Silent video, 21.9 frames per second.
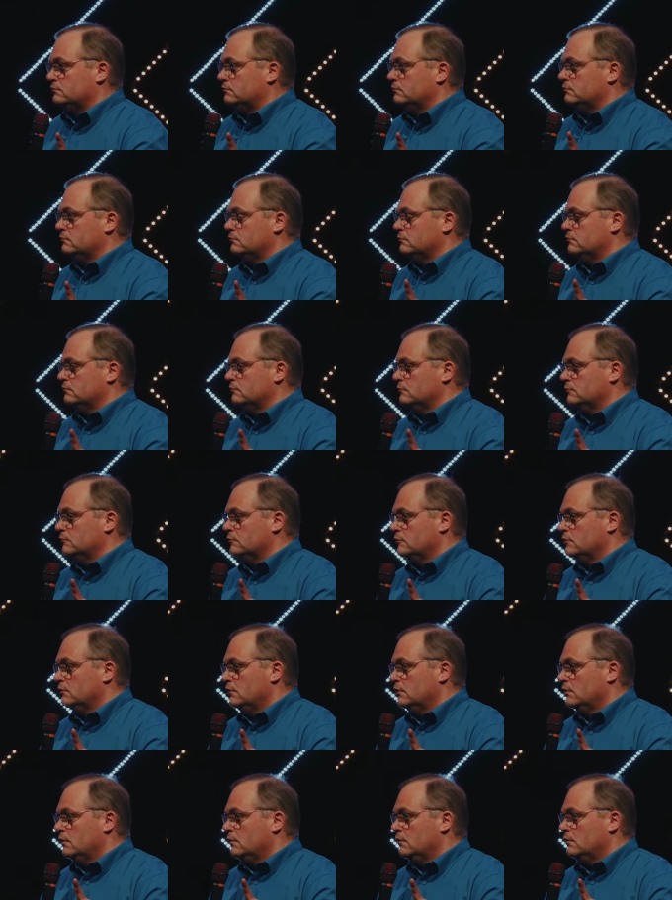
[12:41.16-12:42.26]

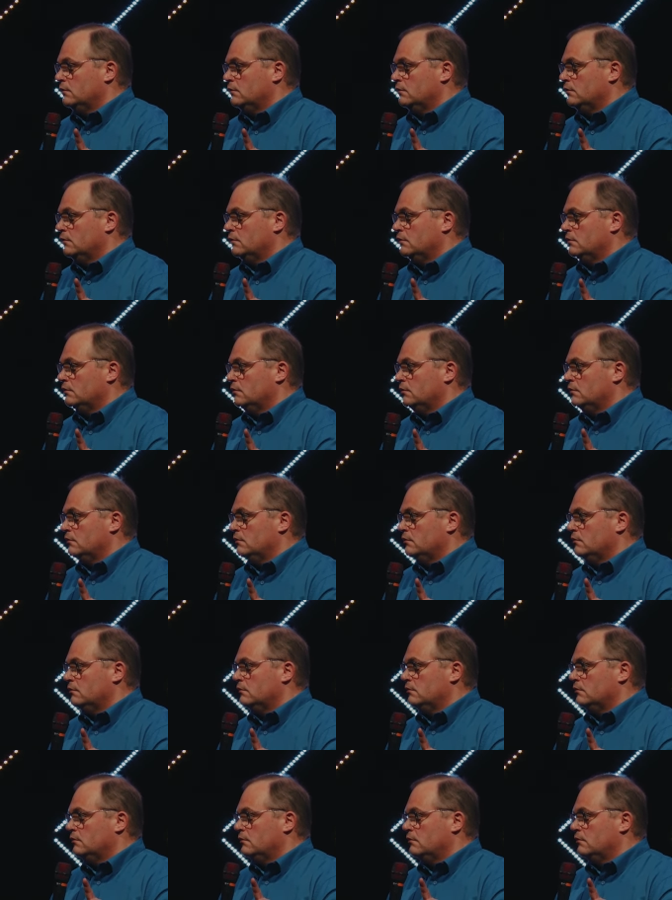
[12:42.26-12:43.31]
No one is speaking in this clip.